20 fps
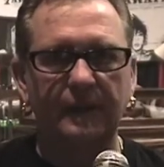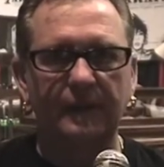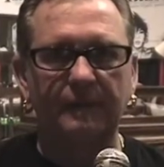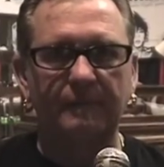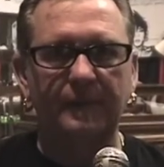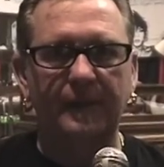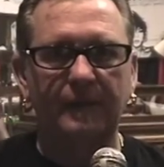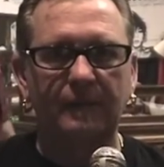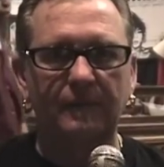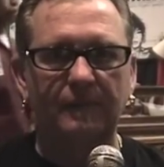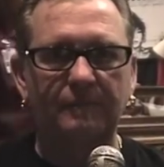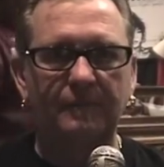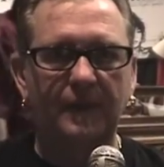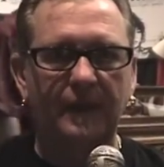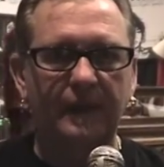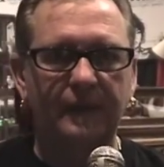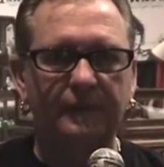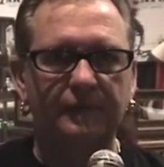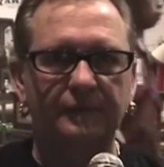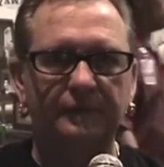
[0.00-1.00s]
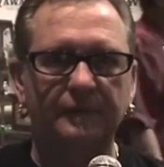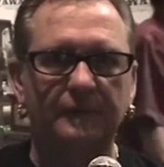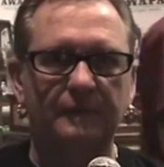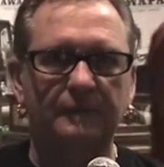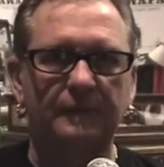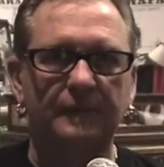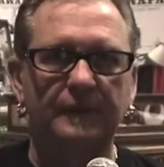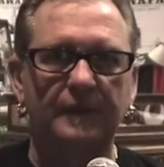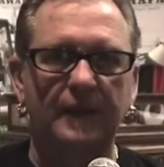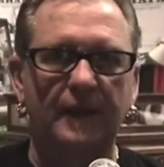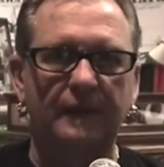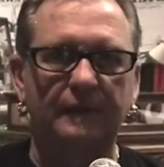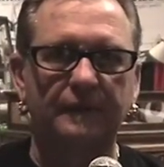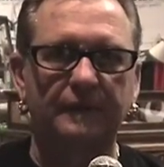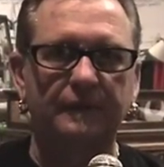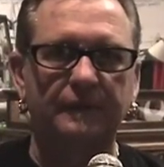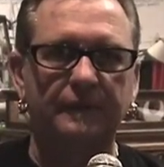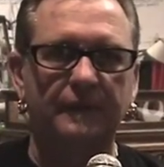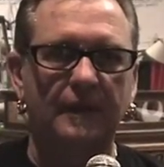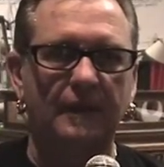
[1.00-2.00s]
and my whole body's filled with
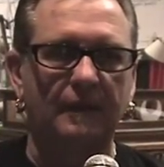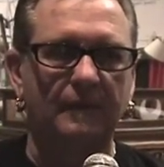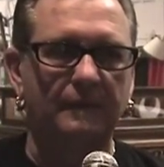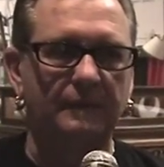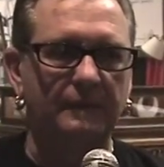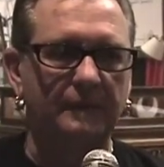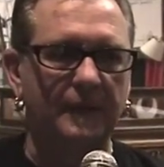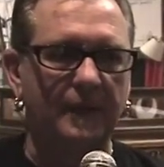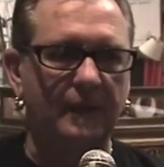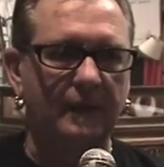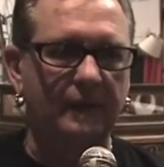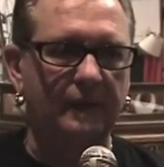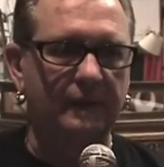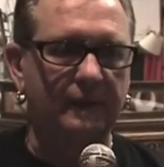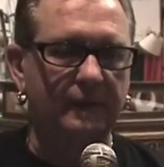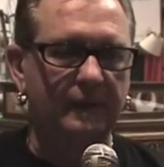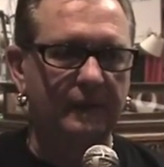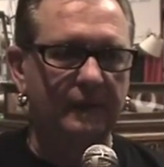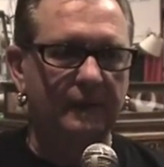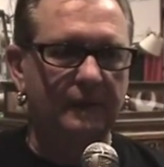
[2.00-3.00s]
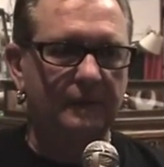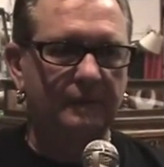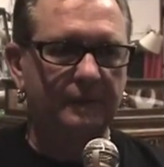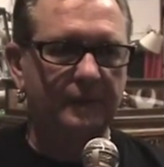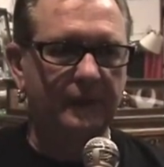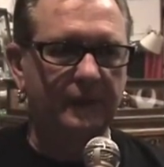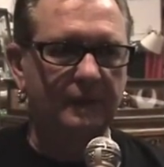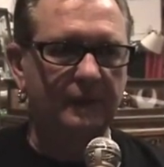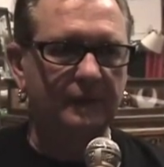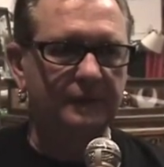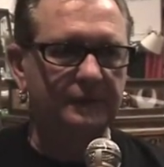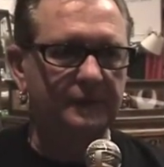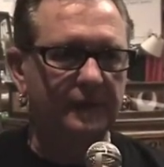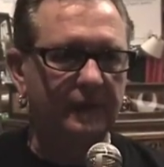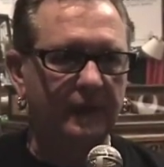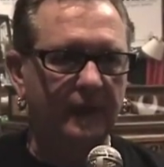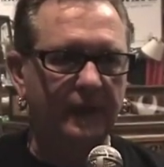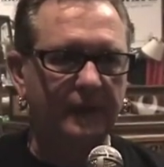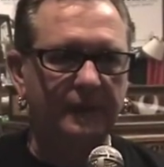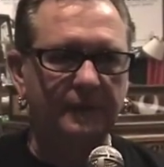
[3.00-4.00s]
tattoos now. I'm about pretty close to
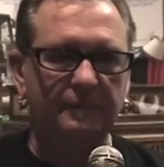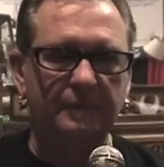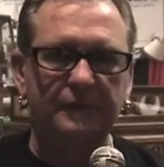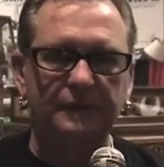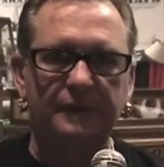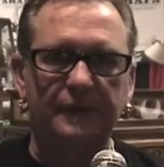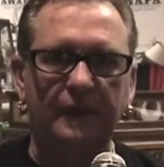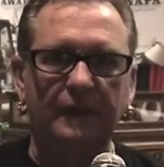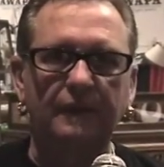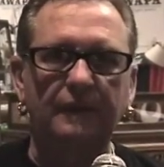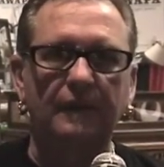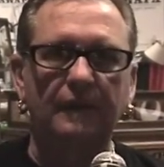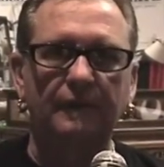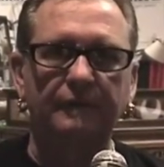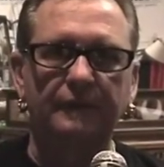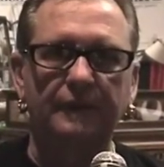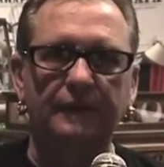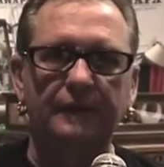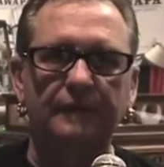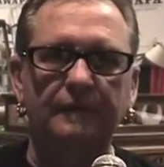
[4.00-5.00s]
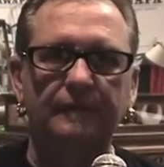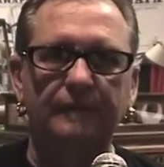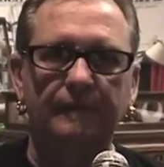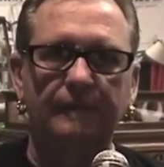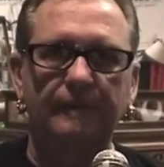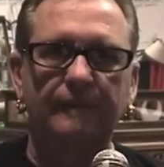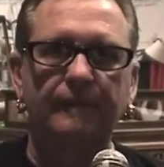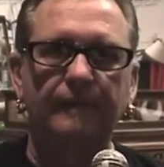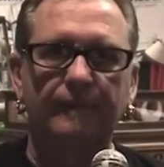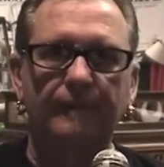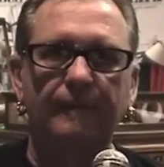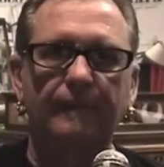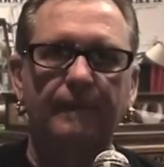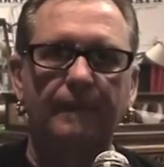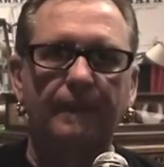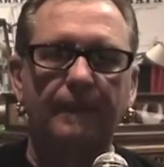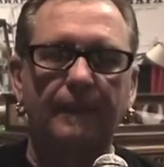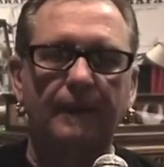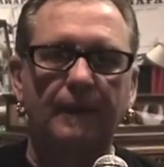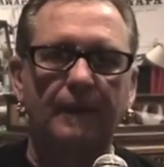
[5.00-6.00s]
90% covered.
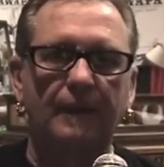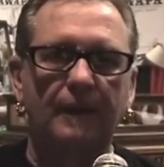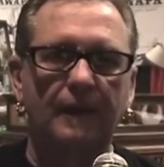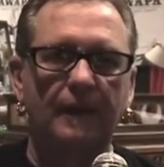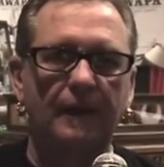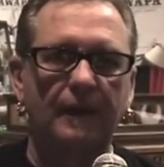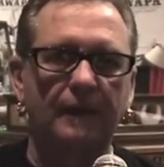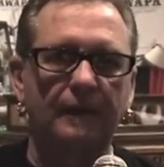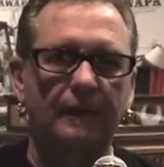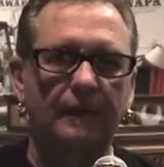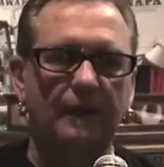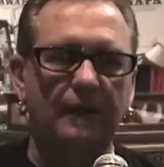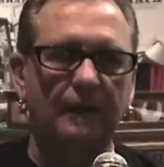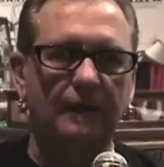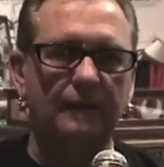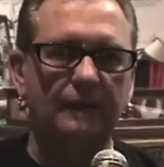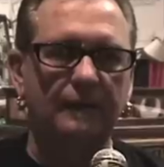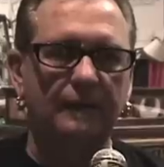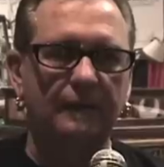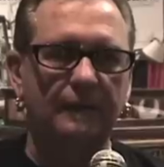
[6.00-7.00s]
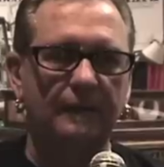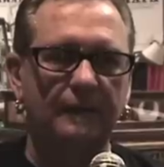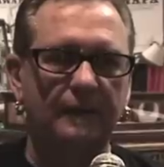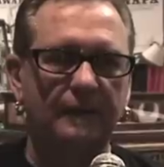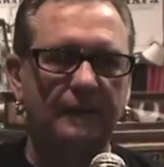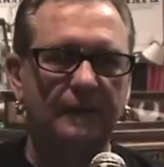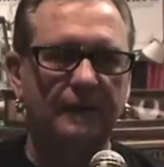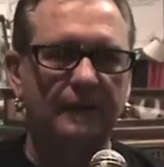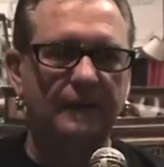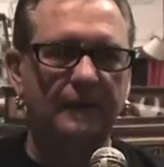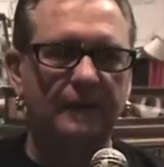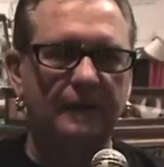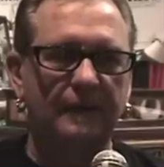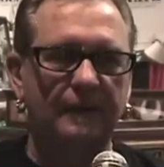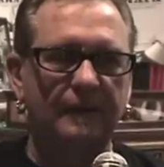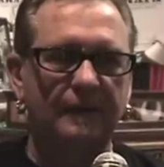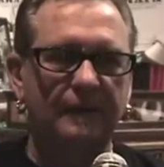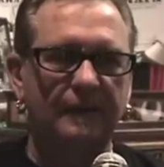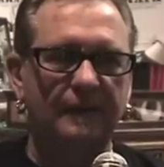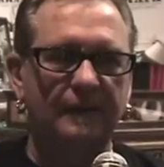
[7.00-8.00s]
And
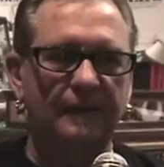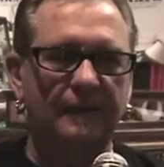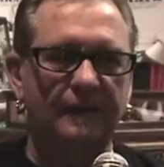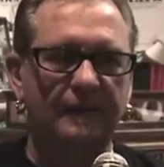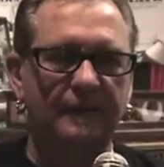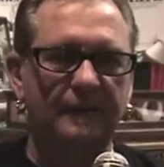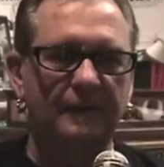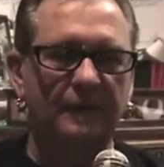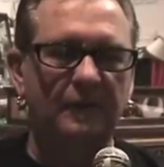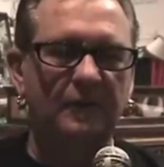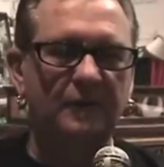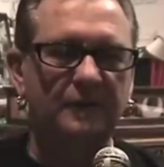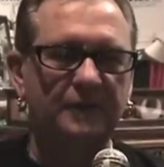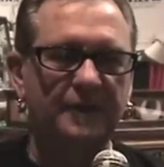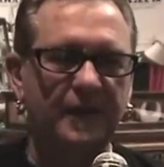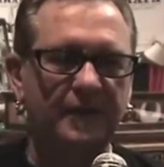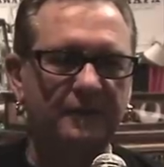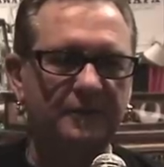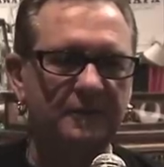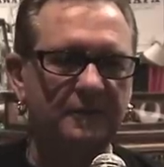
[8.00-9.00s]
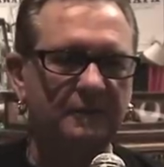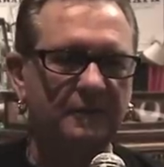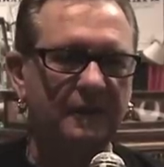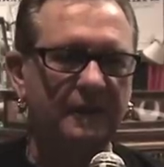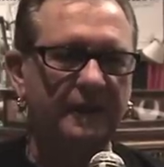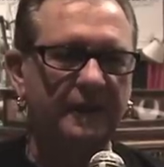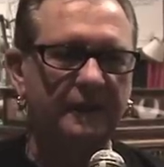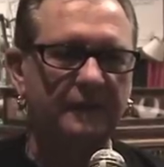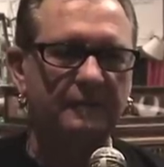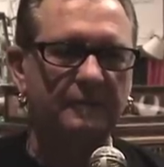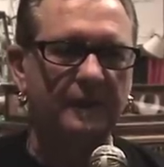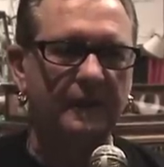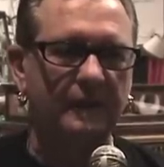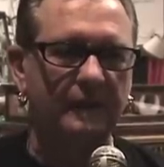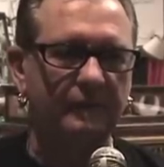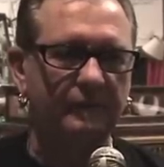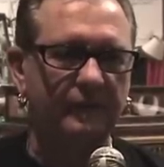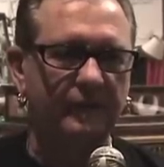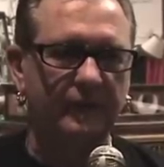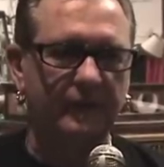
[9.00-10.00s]
the whole tattoo world has been
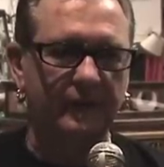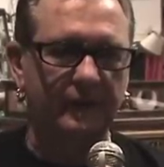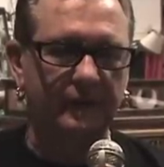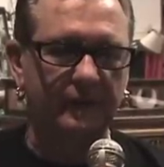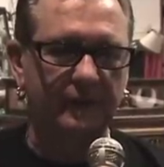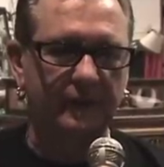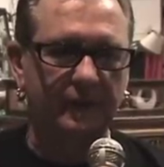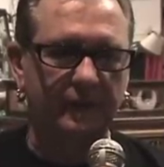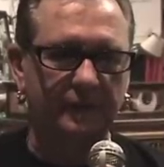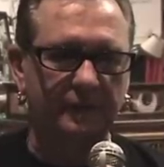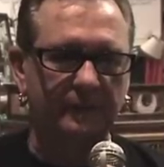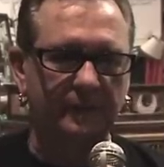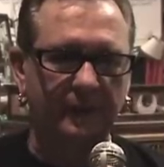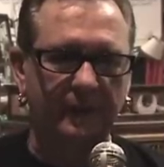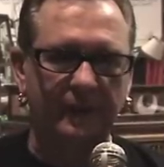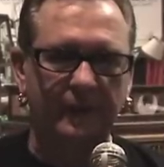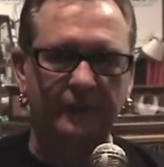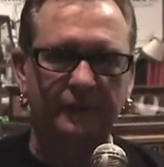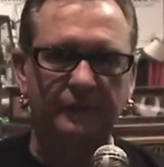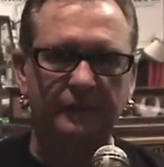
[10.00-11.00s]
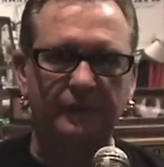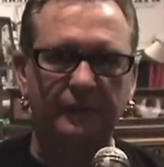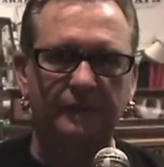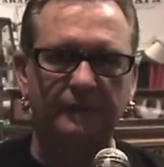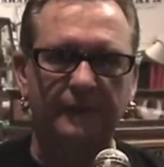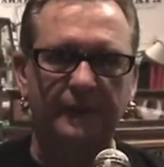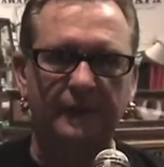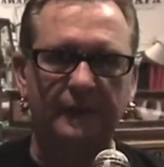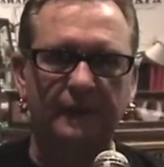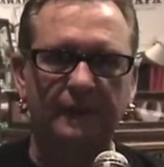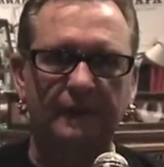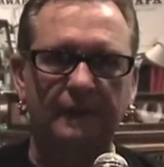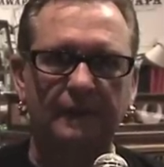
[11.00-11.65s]
a very good experience for me.